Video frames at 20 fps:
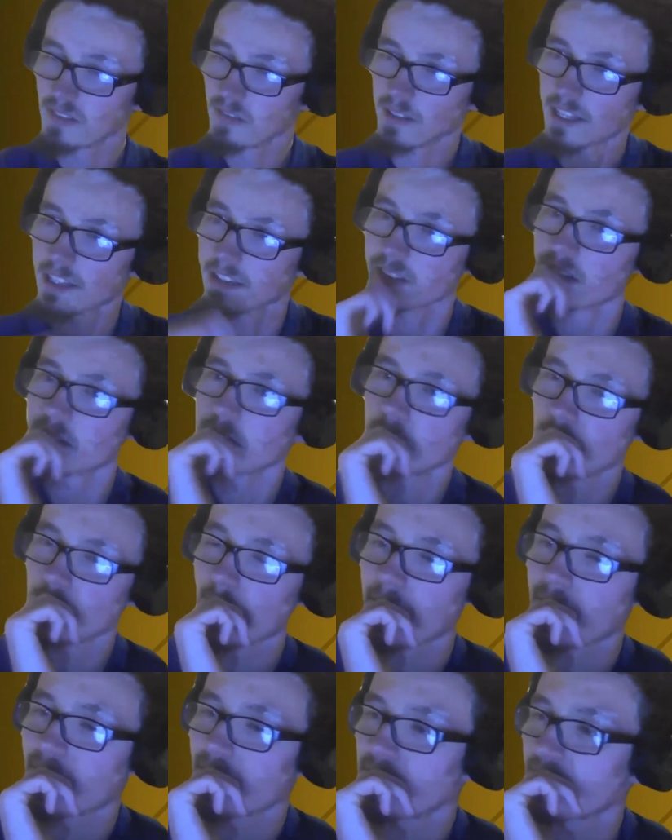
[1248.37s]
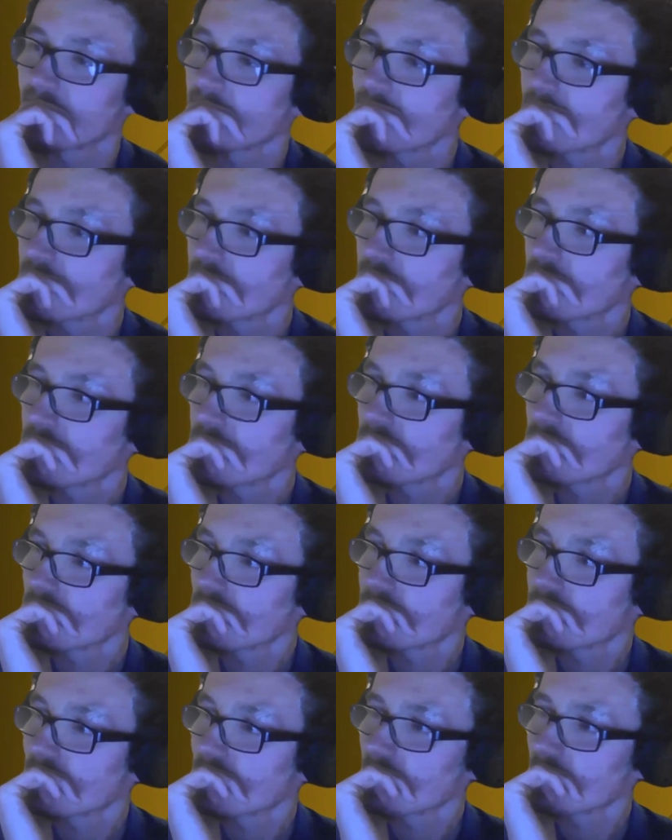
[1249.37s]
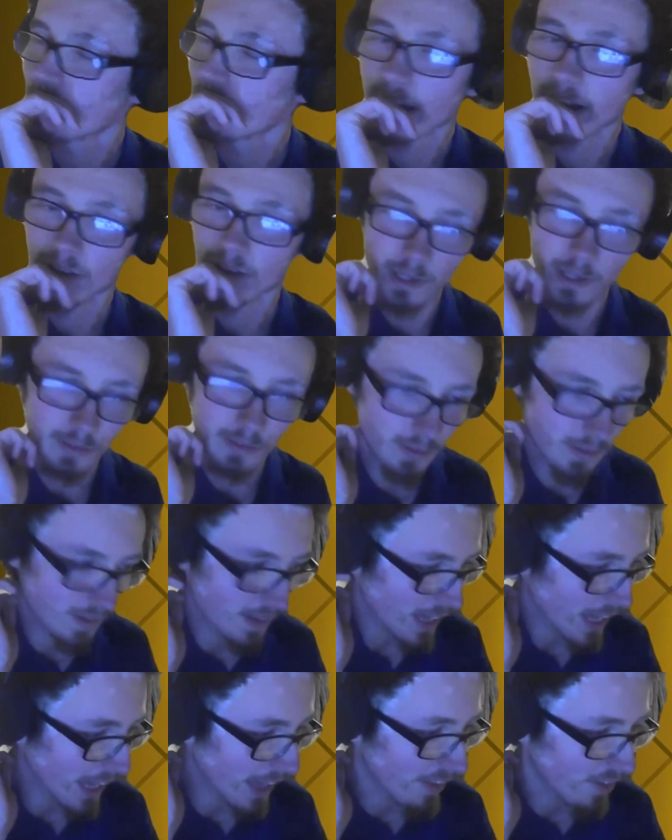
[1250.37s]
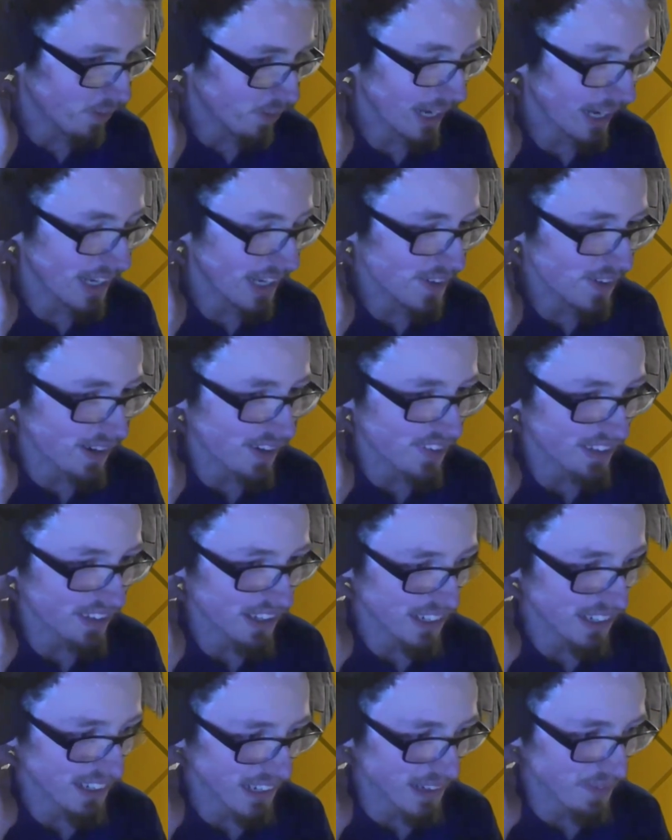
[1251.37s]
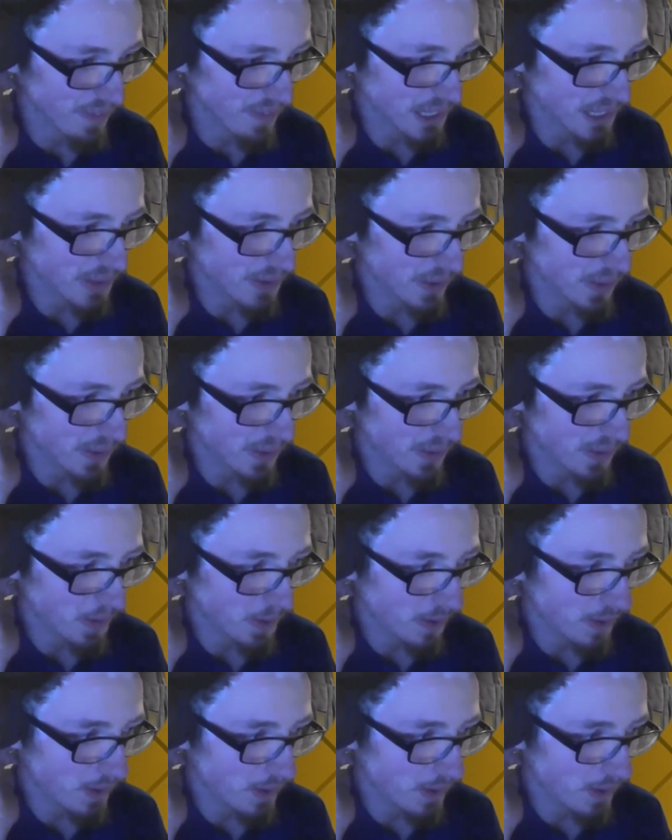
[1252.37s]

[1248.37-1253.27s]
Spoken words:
Thanks. Yeah. Yeah, it's quite interesting when you're